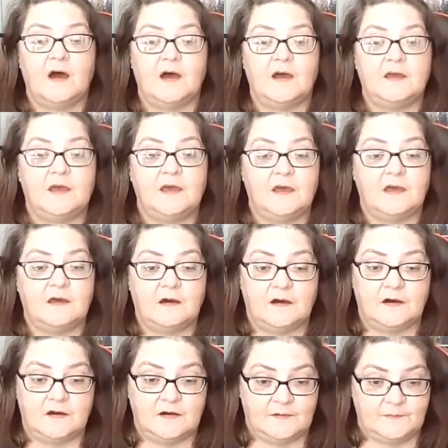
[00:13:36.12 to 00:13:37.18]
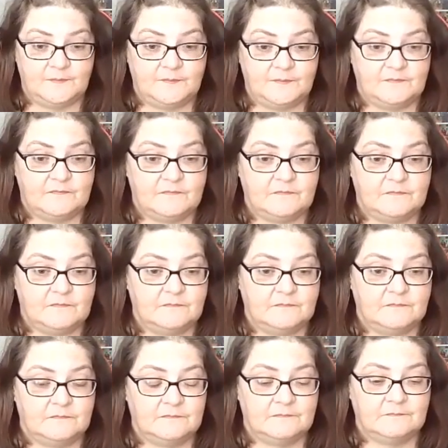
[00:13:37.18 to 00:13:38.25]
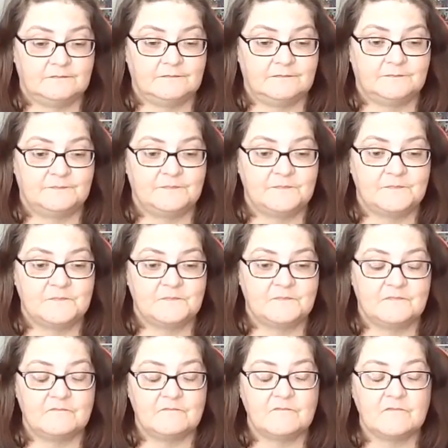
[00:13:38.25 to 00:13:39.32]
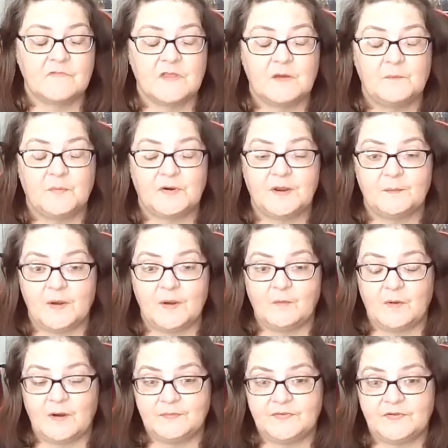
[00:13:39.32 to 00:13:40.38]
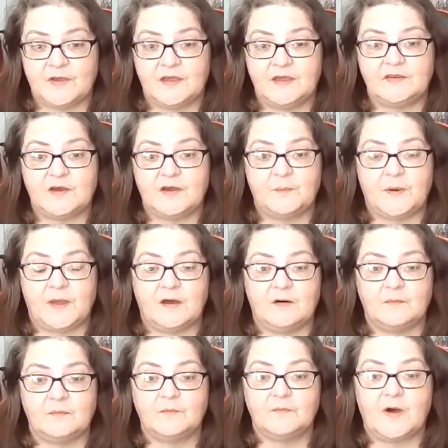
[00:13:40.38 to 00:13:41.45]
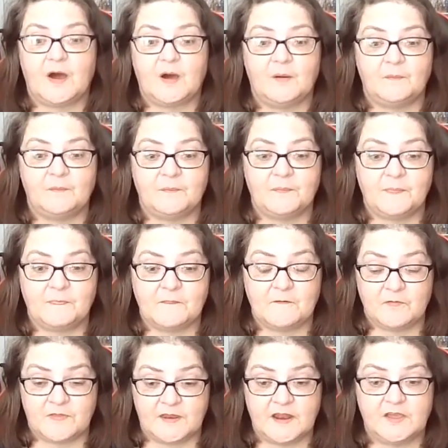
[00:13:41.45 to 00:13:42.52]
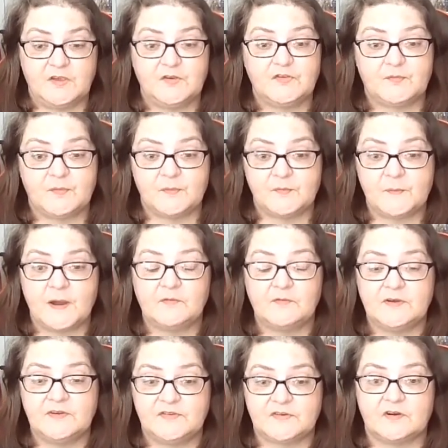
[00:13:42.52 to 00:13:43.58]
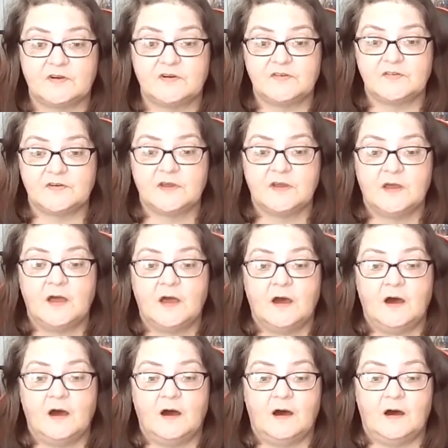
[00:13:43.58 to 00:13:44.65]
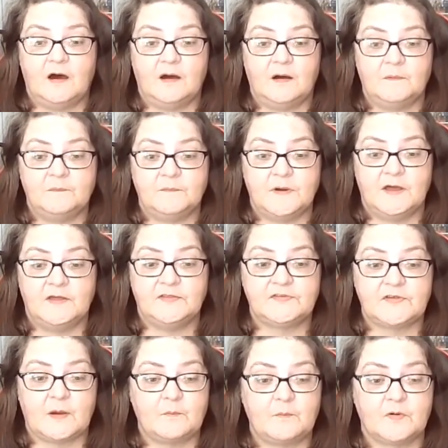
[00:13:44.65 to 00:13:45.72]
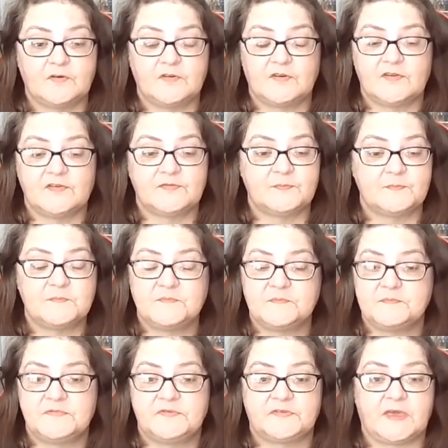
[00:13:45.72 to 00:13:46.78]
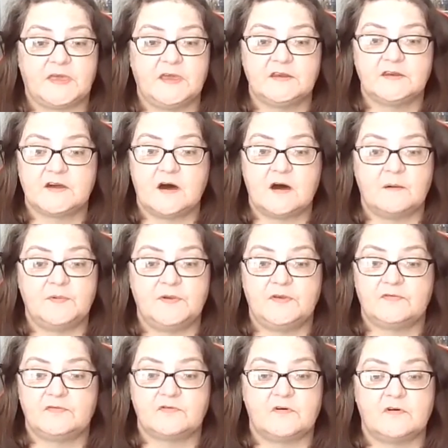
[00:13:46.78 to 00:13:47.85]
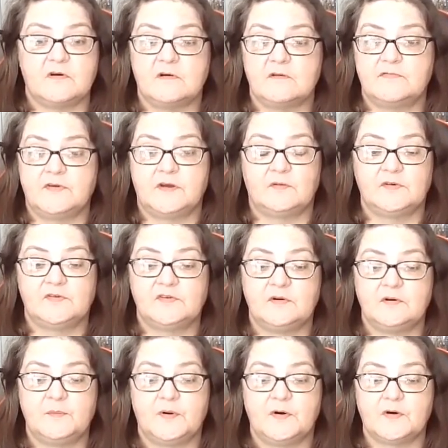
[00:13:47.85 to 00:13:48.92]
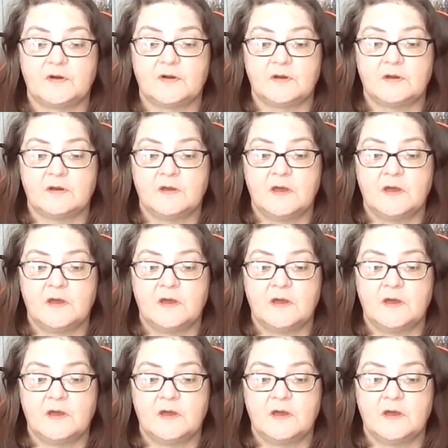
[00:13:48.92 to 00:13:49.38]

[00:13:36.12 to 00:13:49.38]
I put on my website about that I used from my research, and some were just scanned copies of the original book,